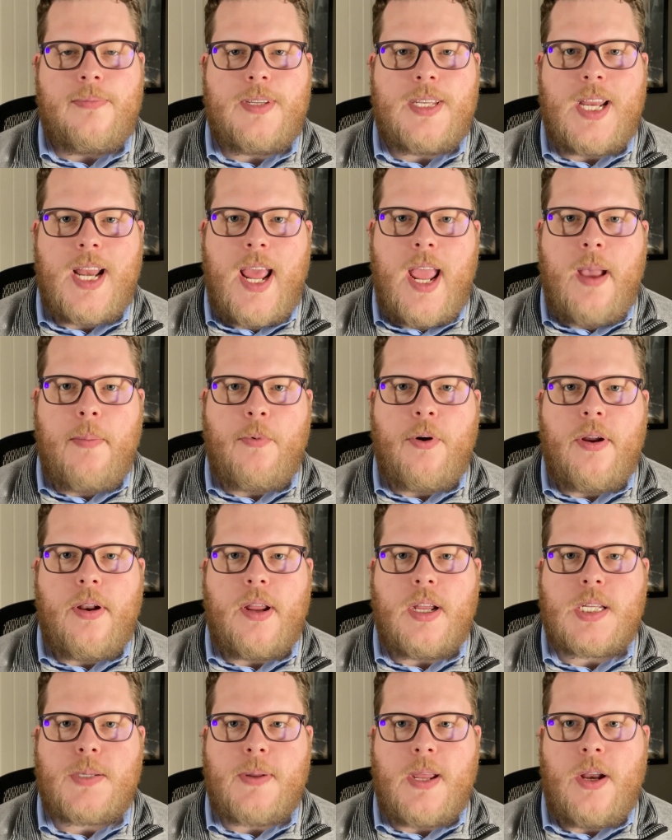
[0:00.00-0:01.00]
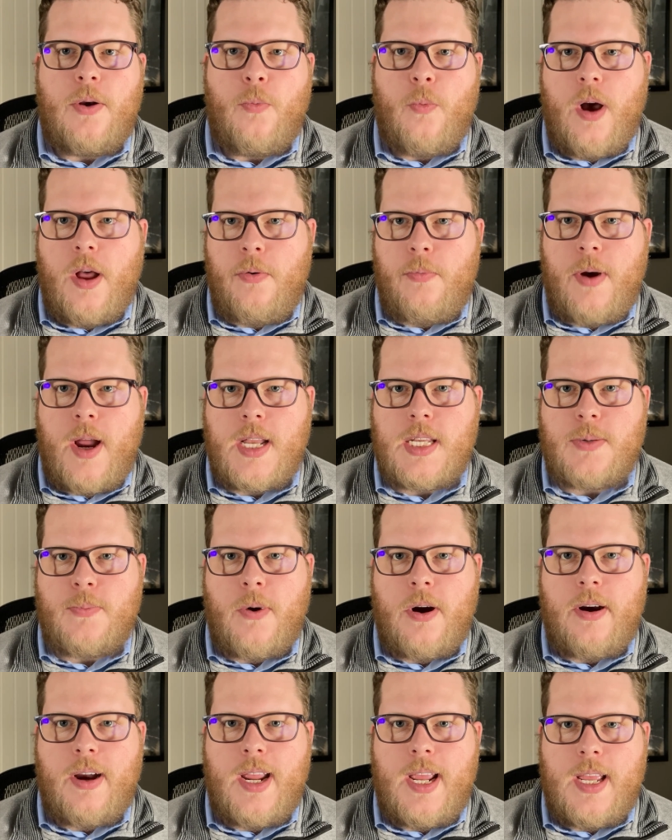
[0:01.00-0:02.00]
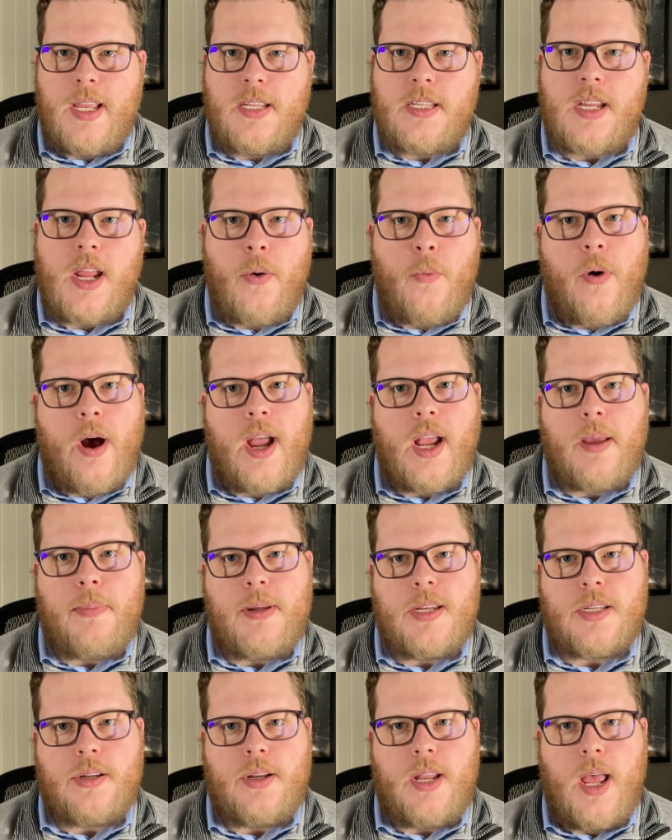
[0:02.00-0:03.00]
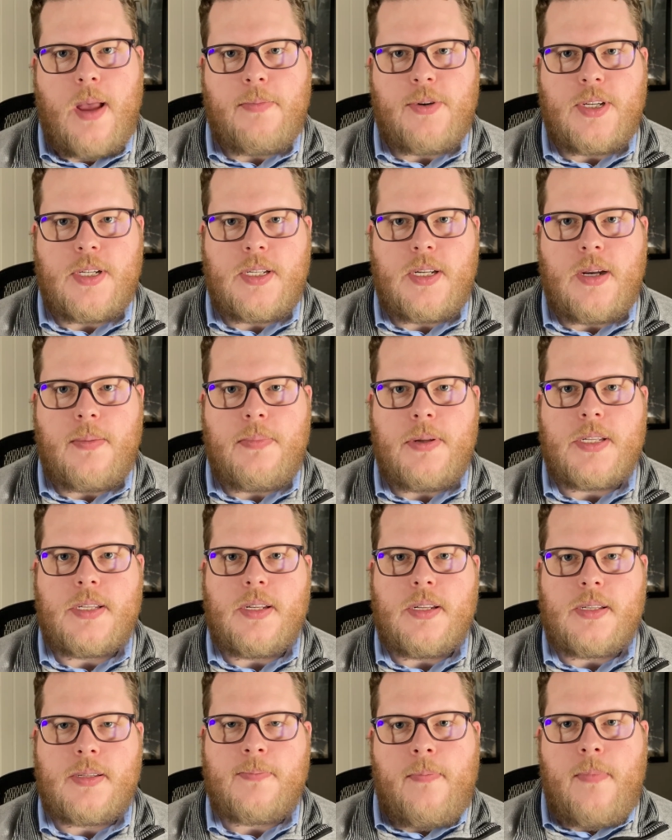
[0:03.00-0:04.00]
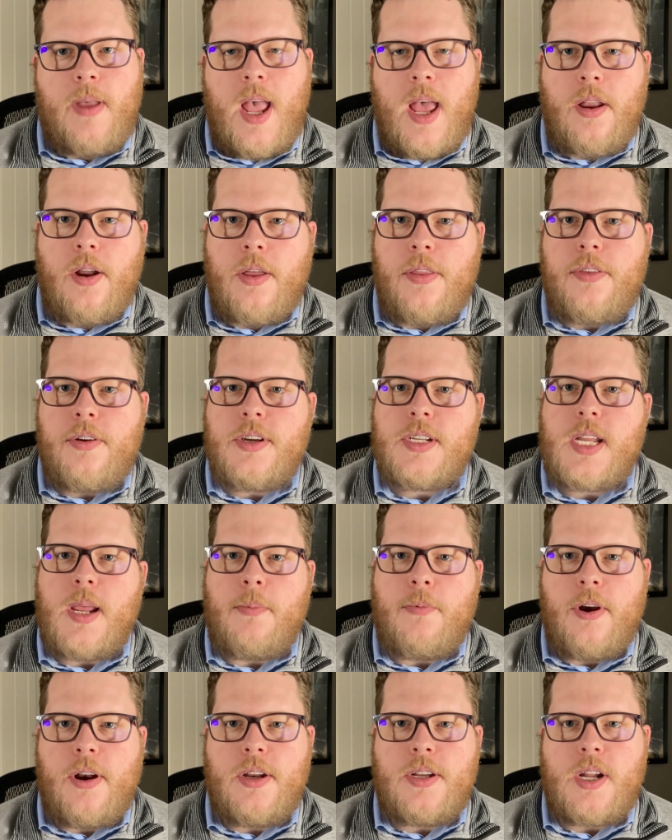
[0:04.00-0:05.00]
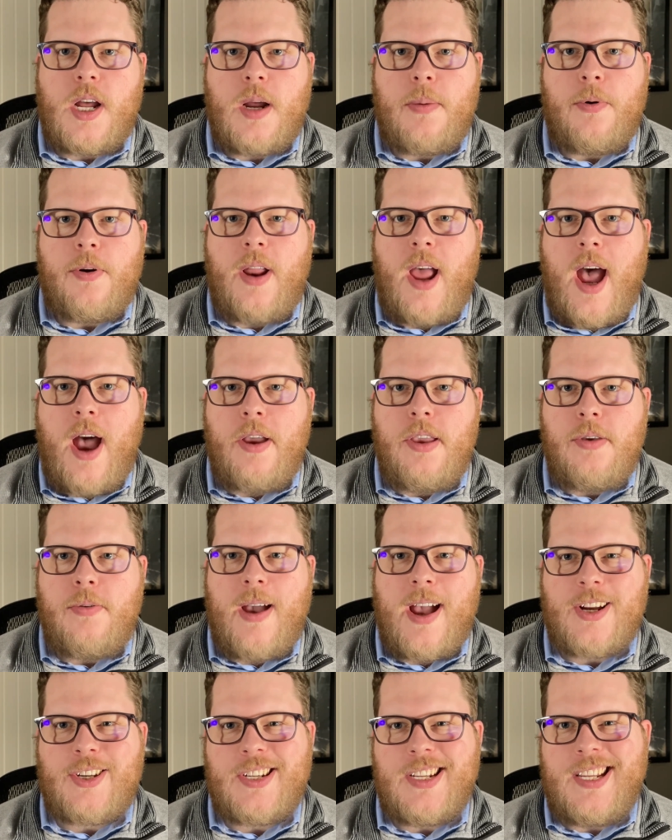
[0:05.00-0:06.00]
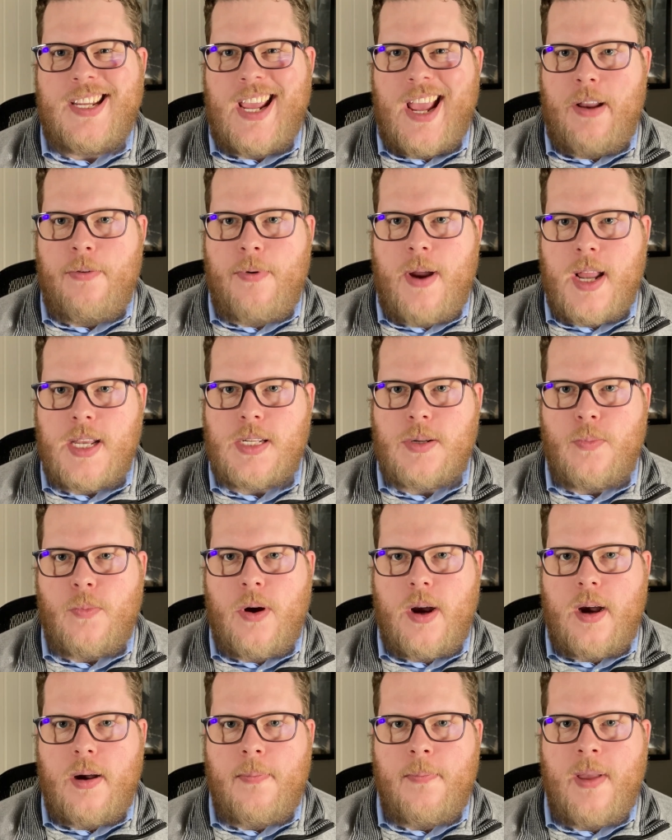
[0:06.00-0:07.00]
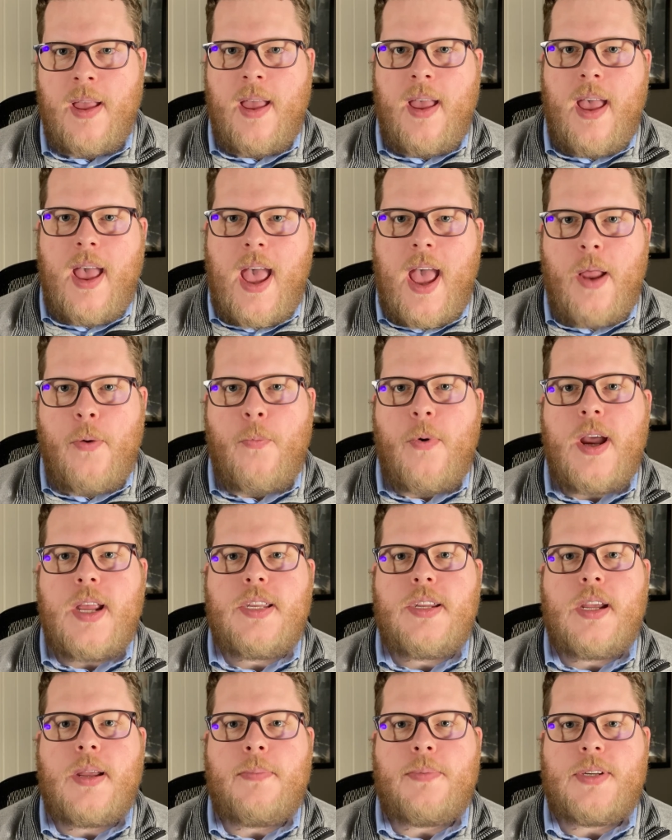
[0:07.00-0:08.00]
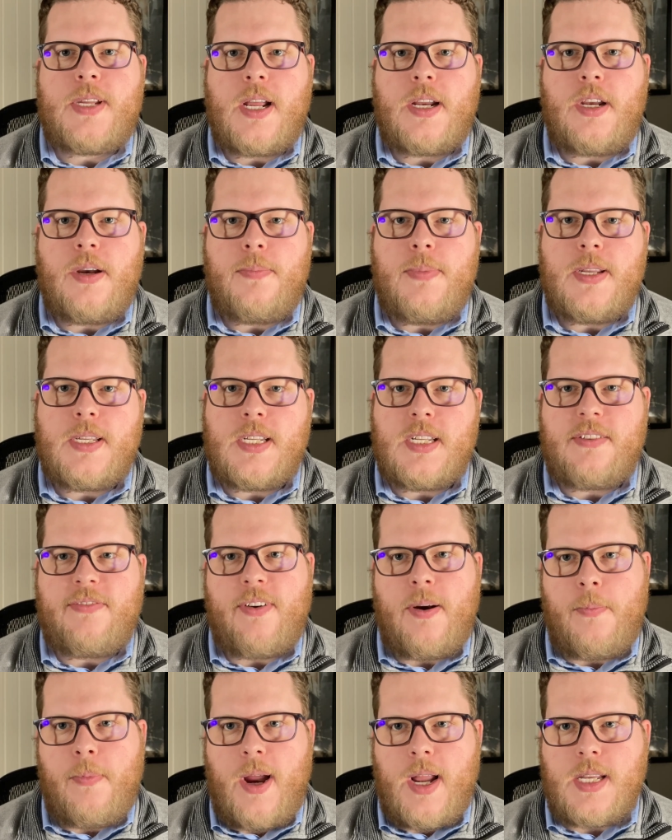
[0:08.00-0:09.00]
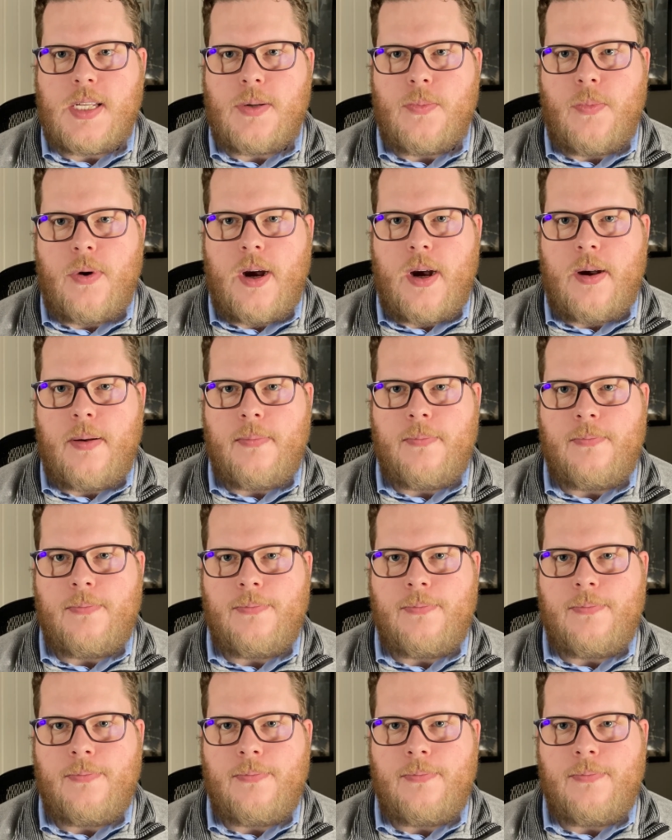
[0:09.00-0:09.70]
Today I'm going to explain what ransomware is and why it can be so damaging to your business. And on Thursday I'm going to talk about how you actually get ransomware and ways you can protect your business from ransomware.